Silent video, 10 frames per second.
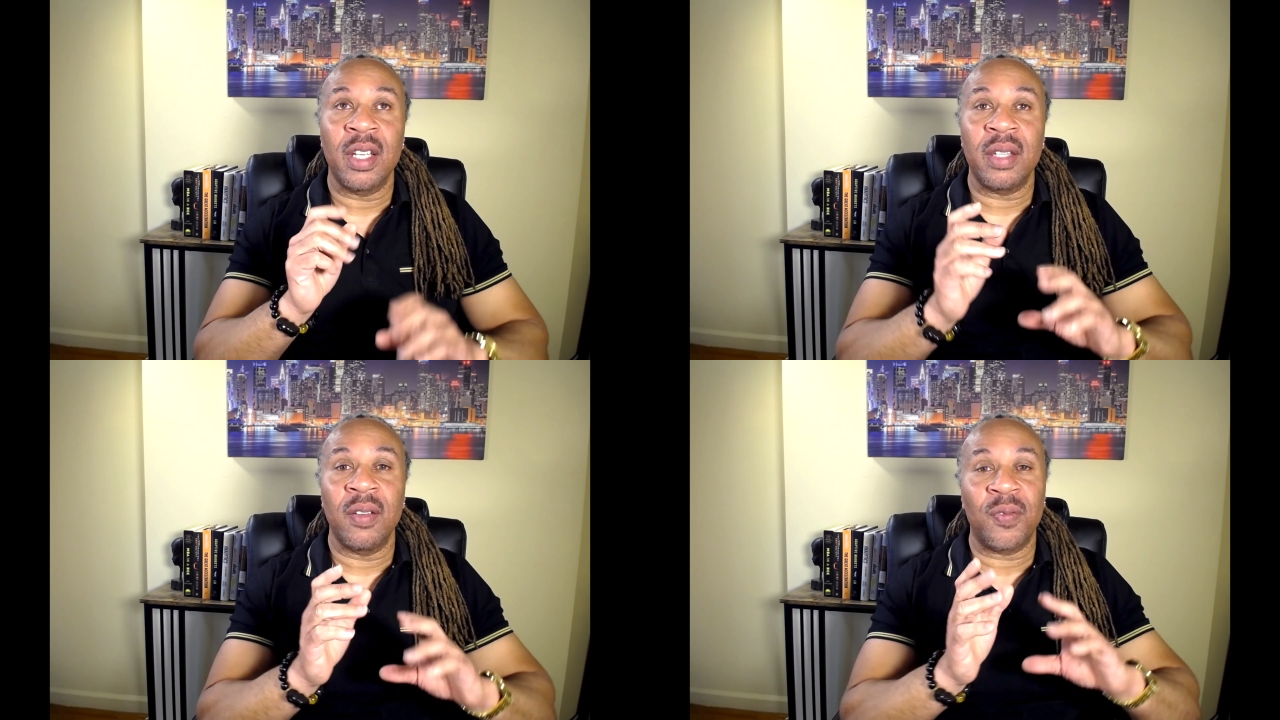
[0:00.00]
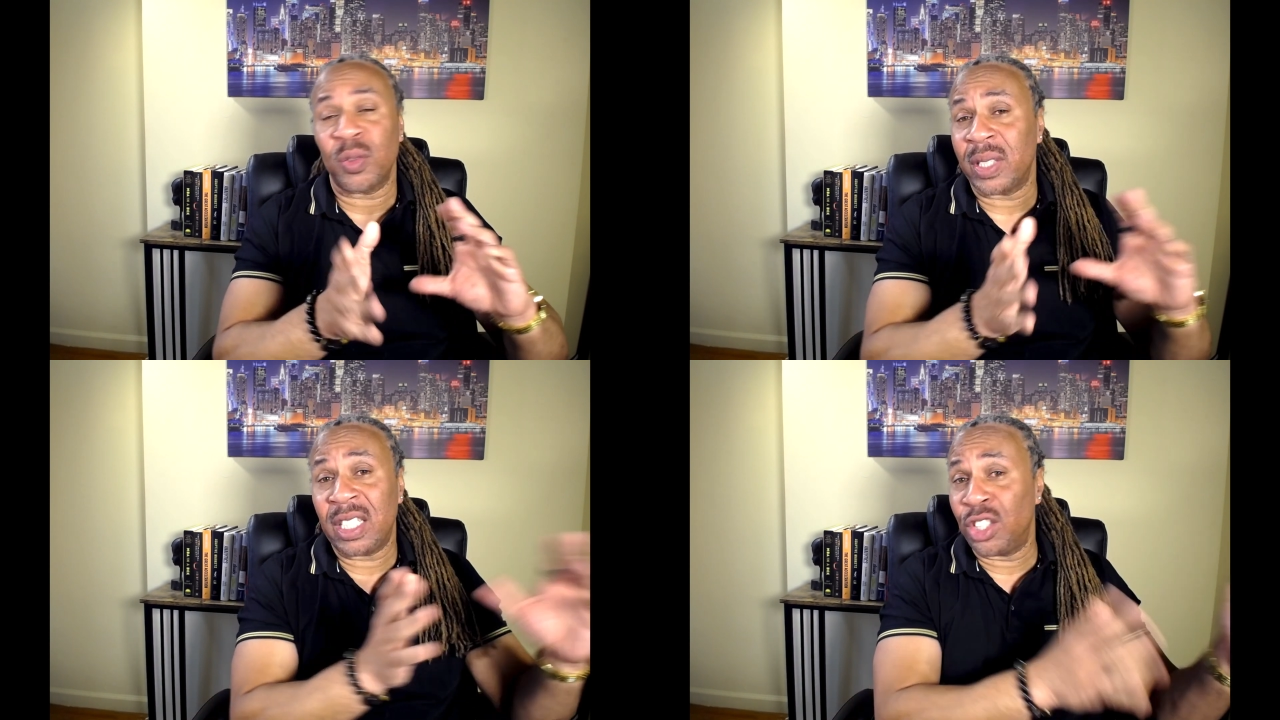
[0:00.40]
First of all,
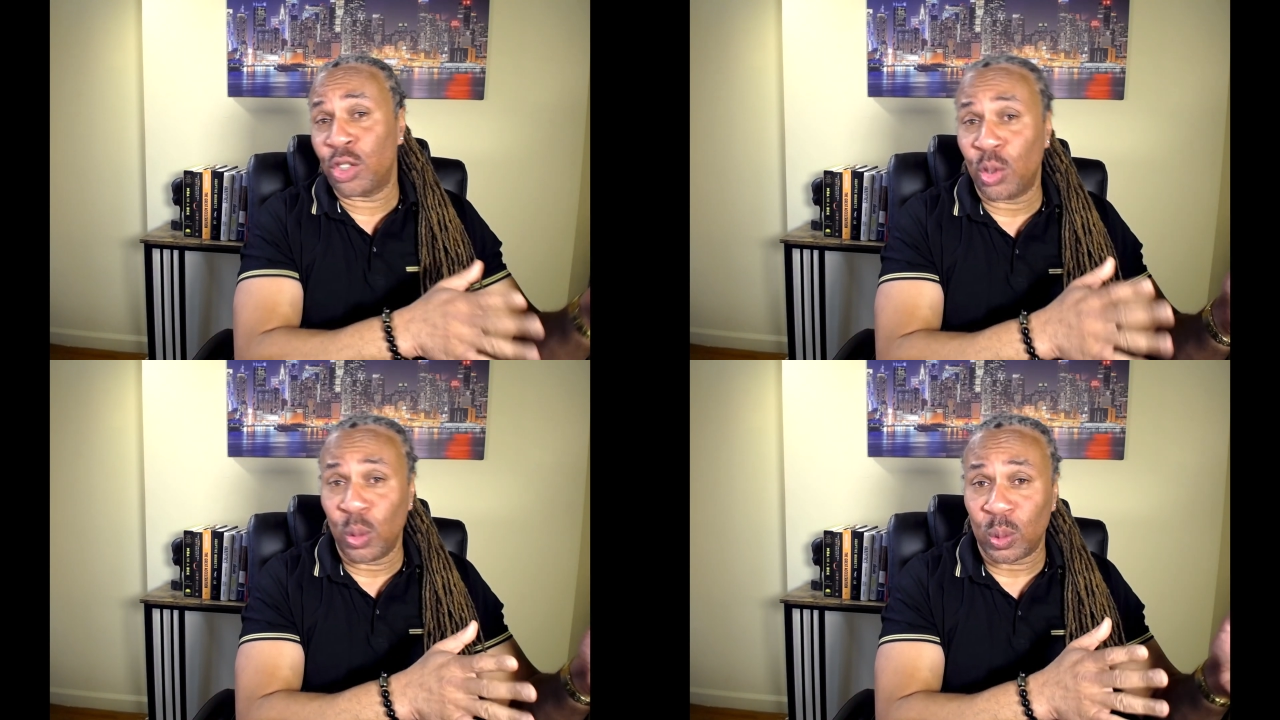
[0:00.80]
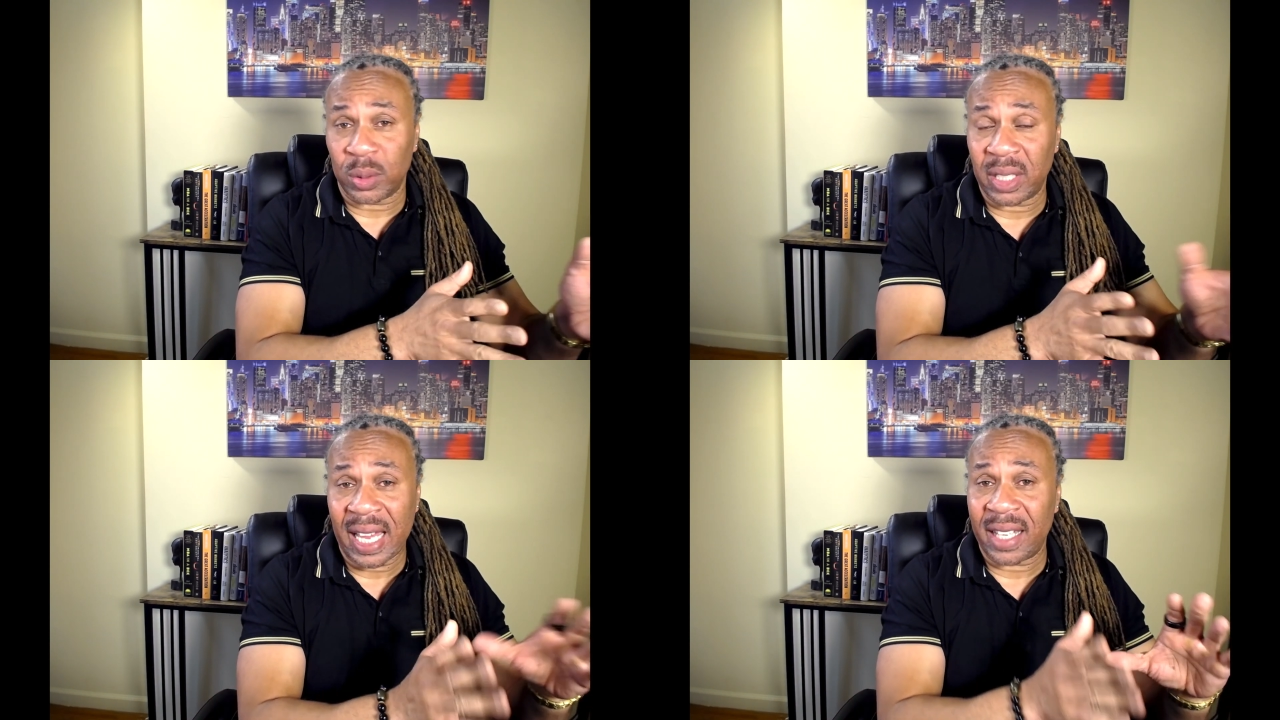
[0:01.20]
they're just tools.
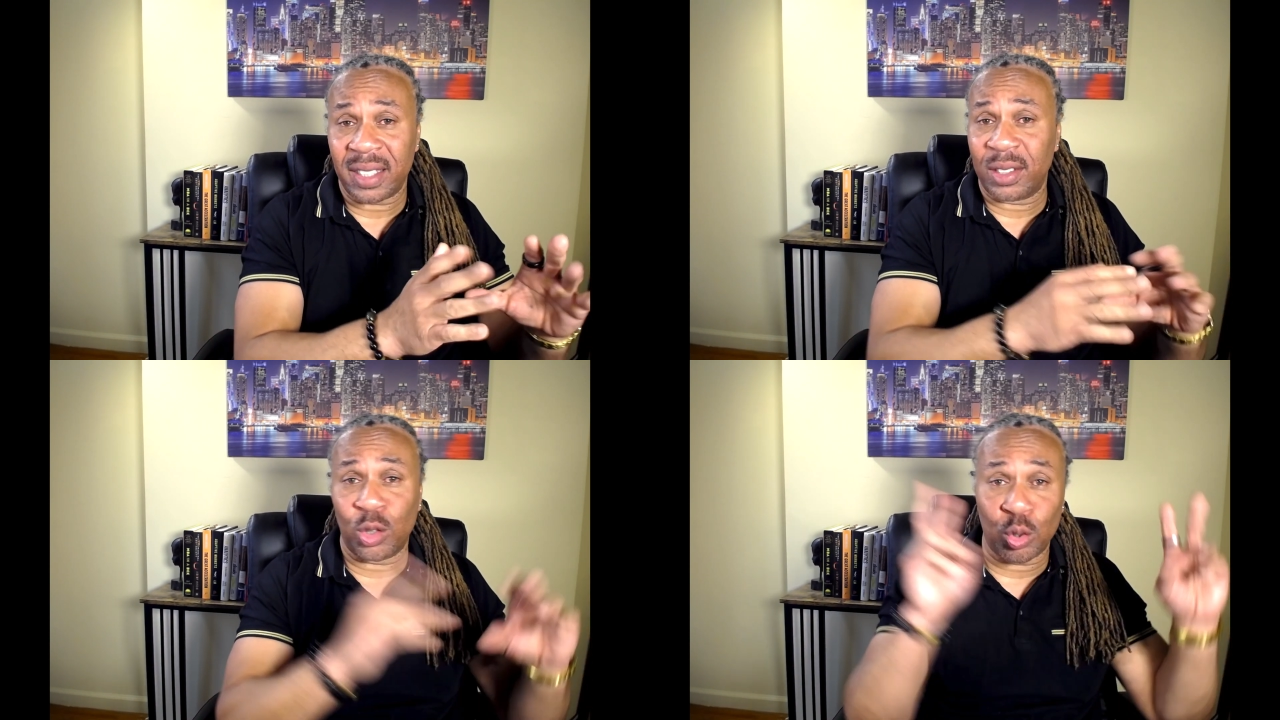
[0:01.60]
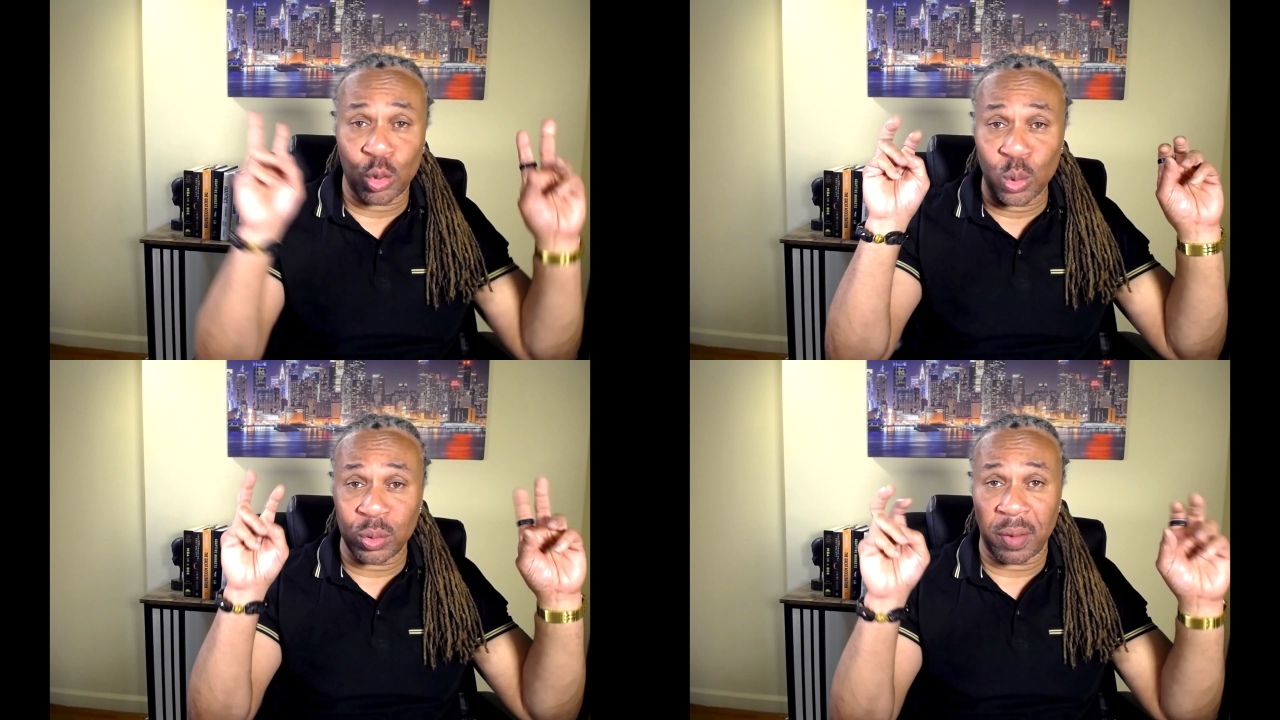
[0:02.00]
They're not
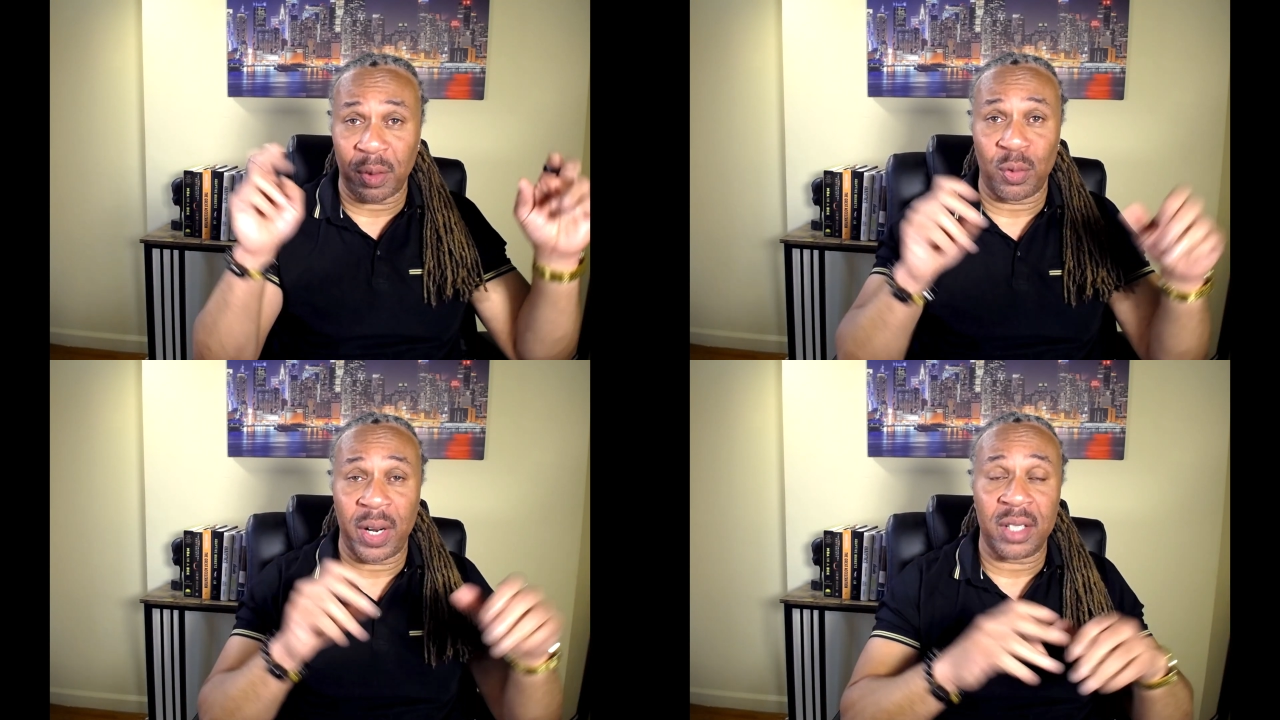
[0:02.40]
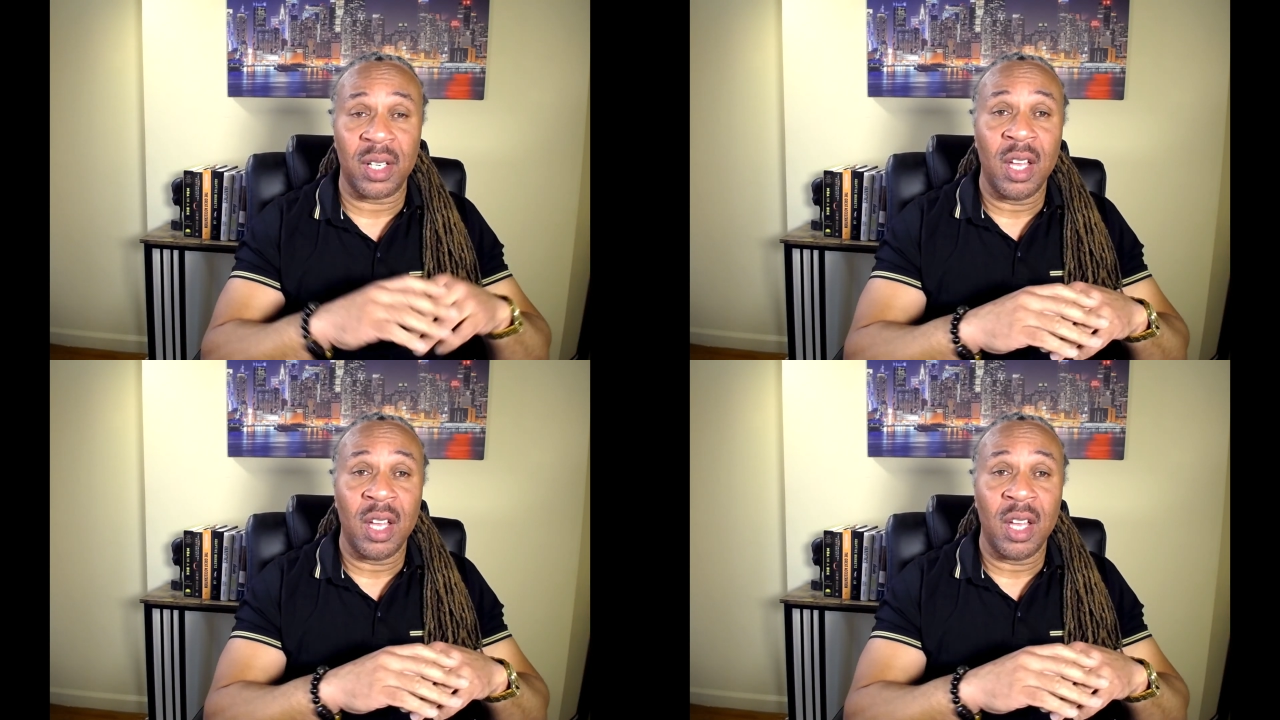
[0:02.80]
tools of the rich.